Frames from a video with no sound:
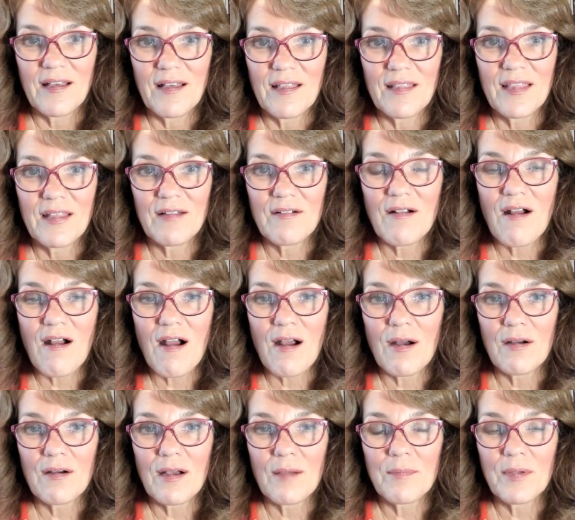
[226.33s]
There are
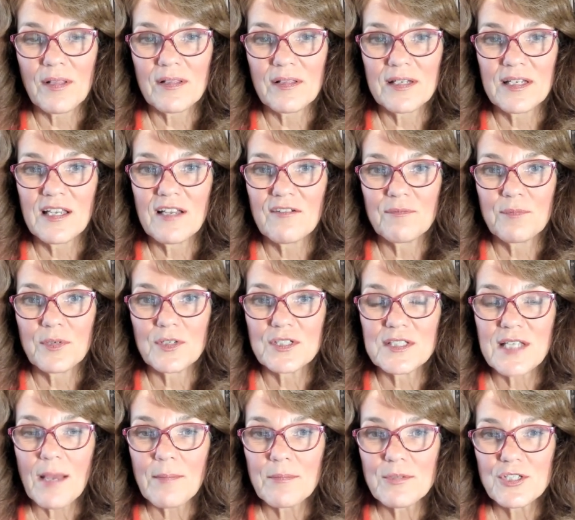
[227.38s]
our ability of
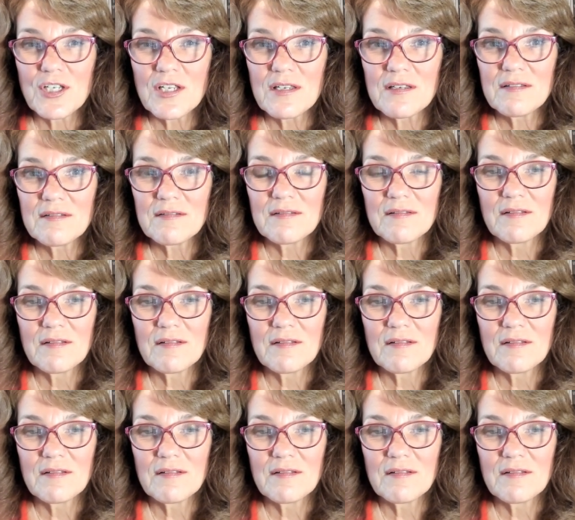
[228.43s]
perception,